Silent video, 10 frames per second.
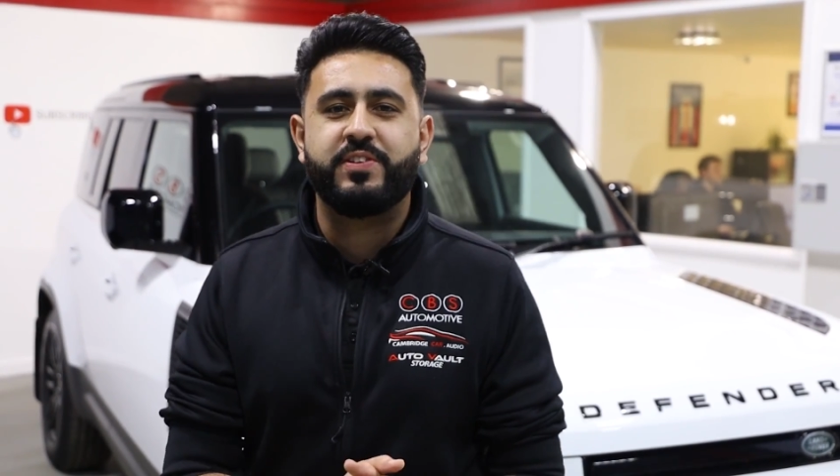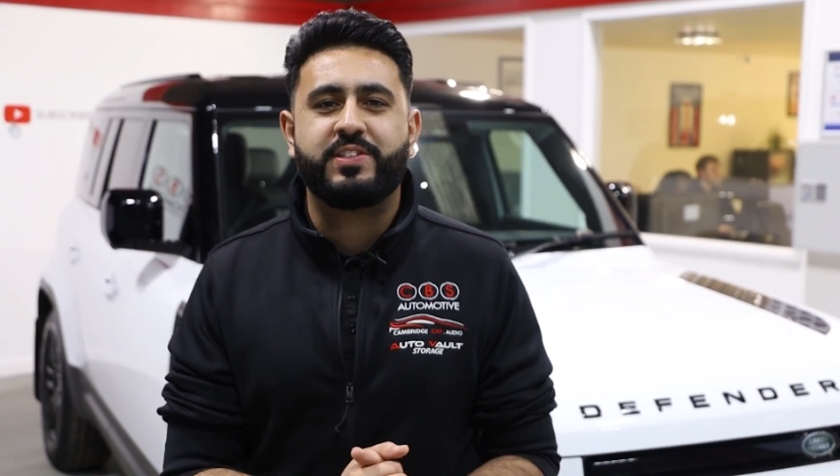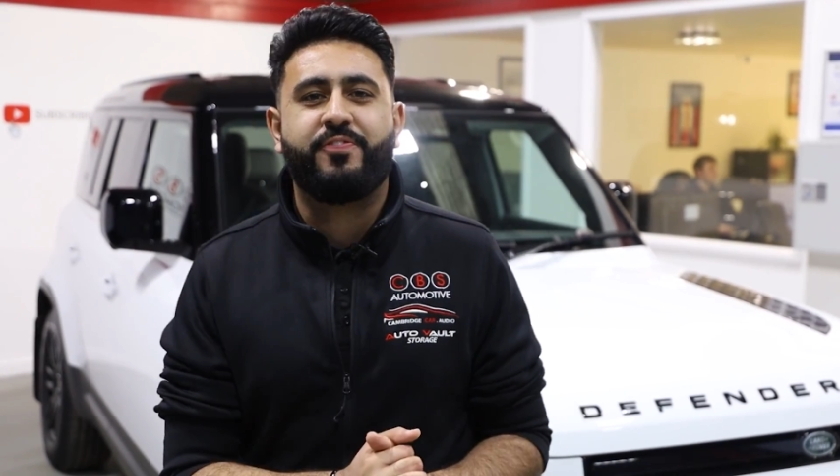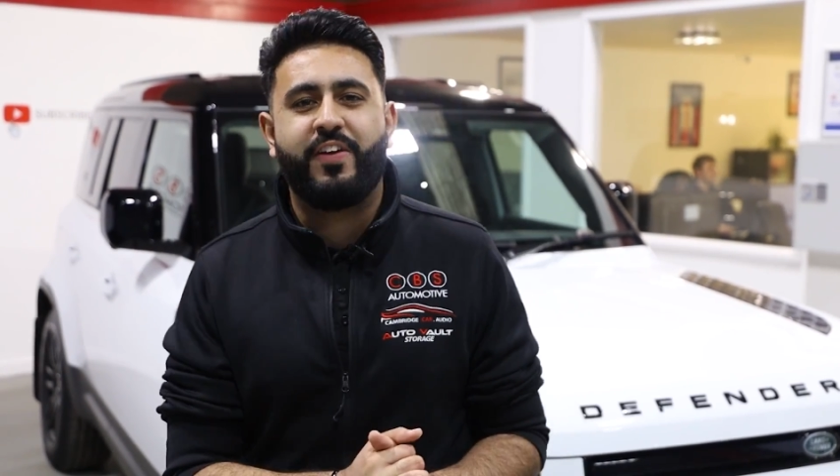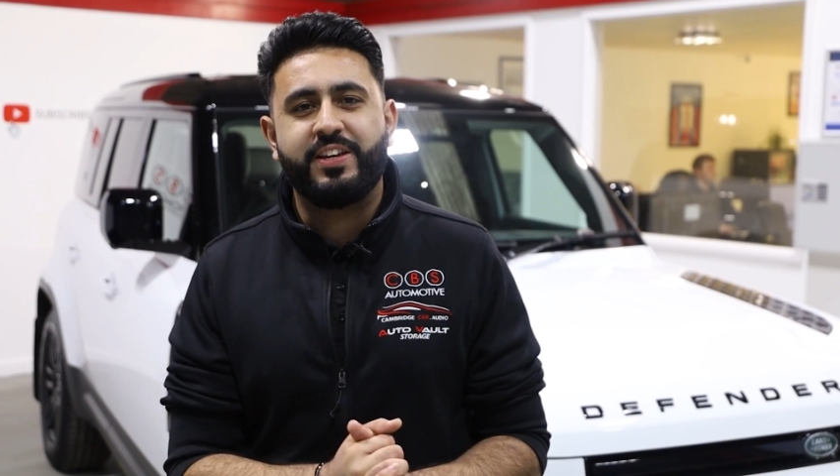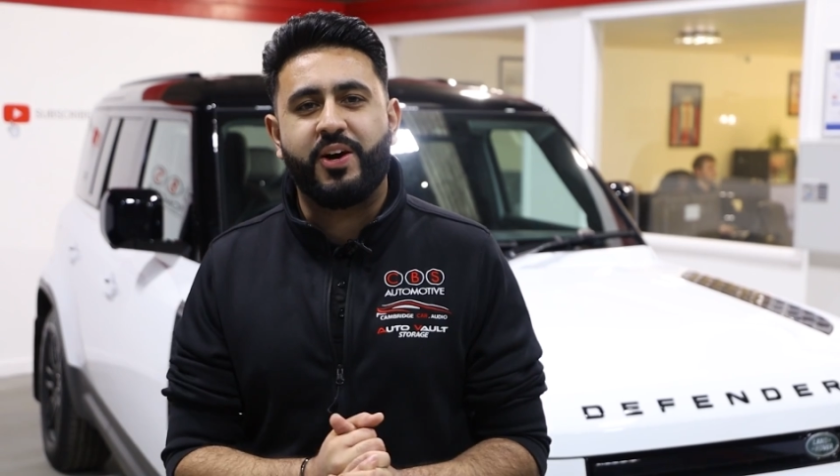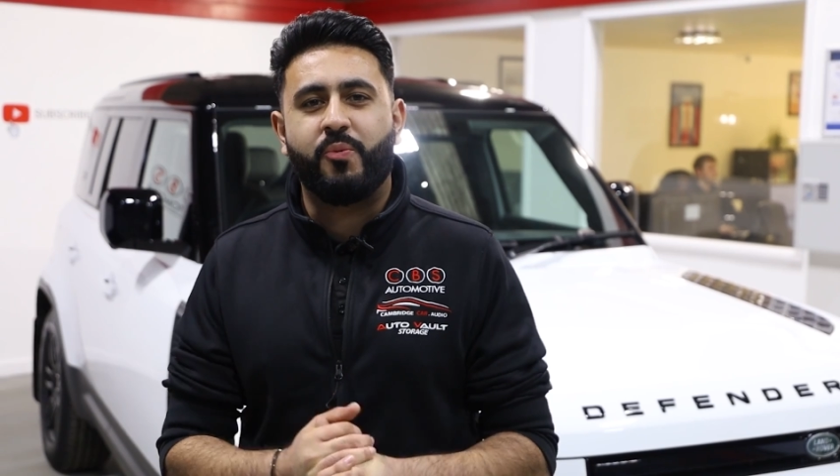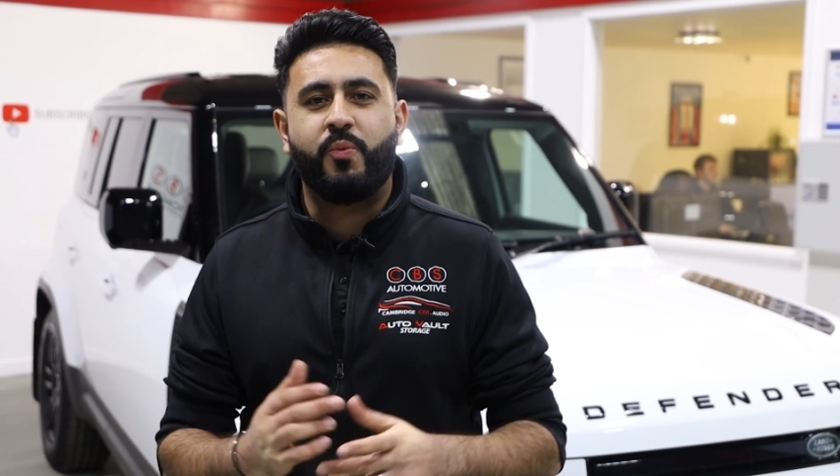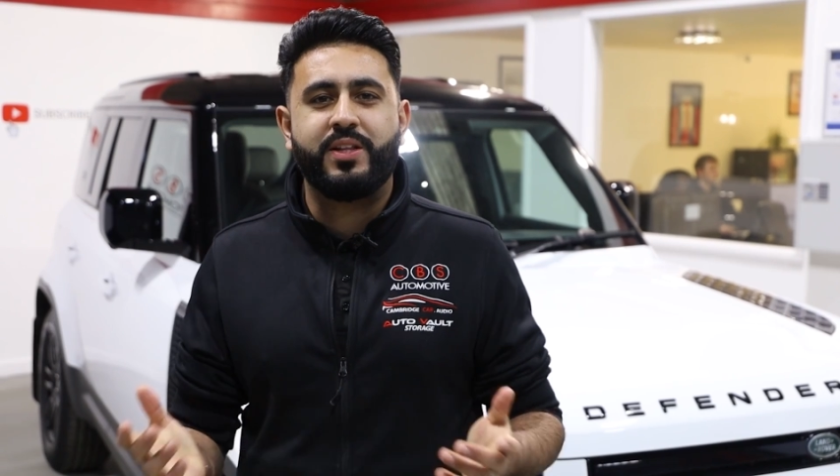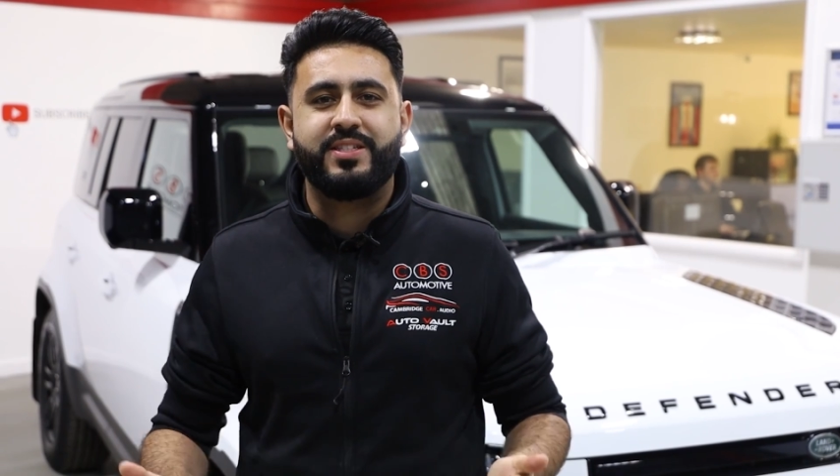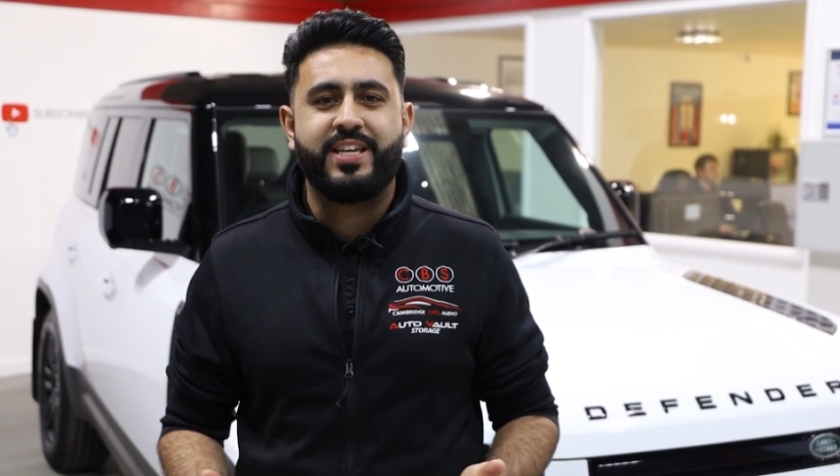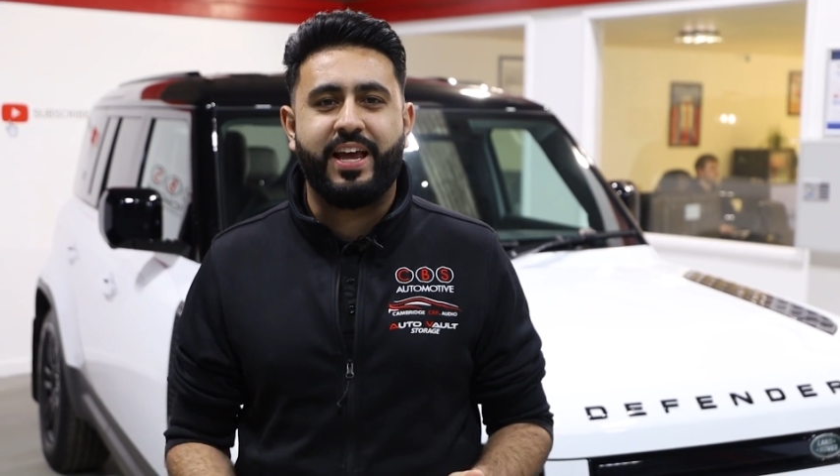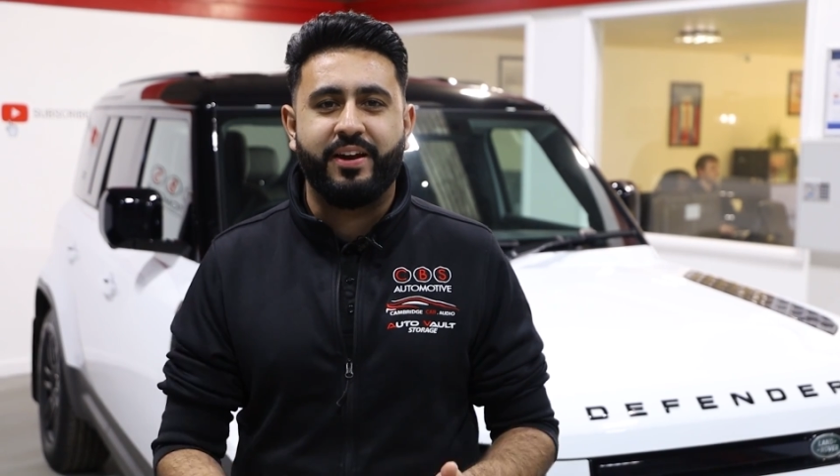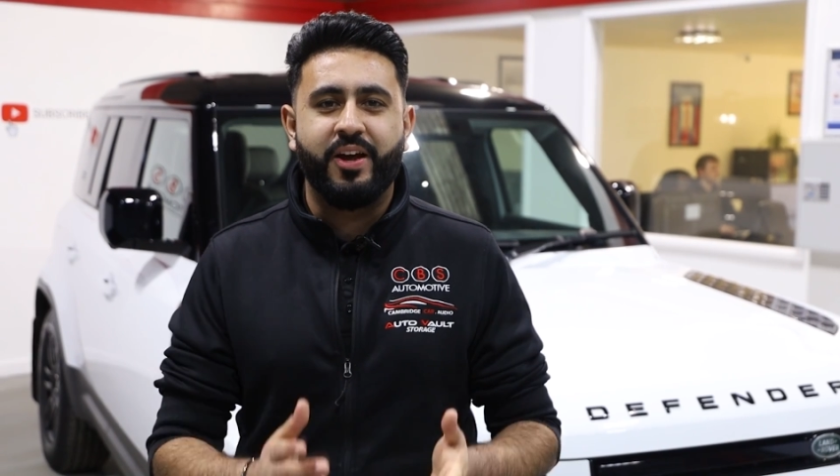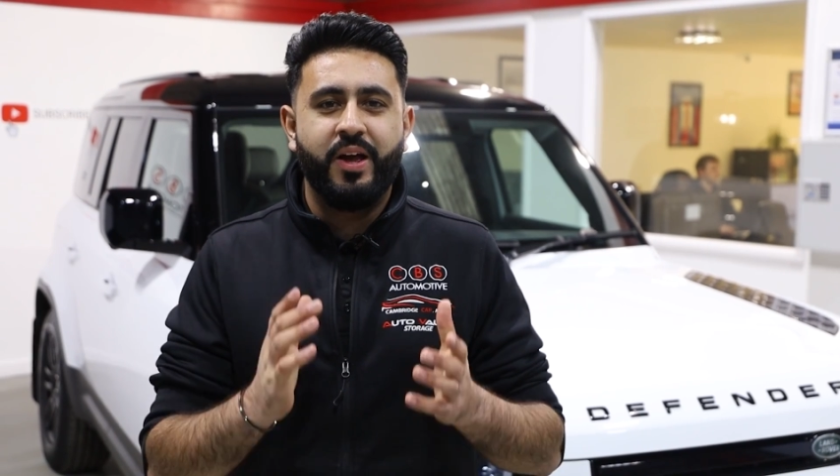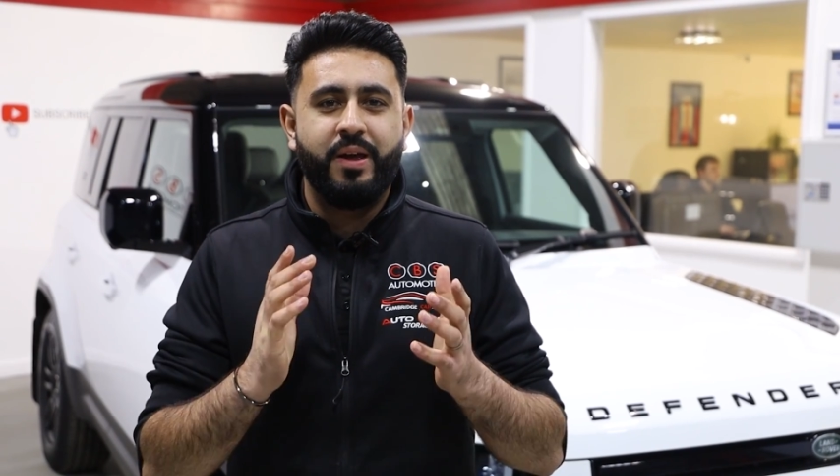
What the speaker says: Defender 110,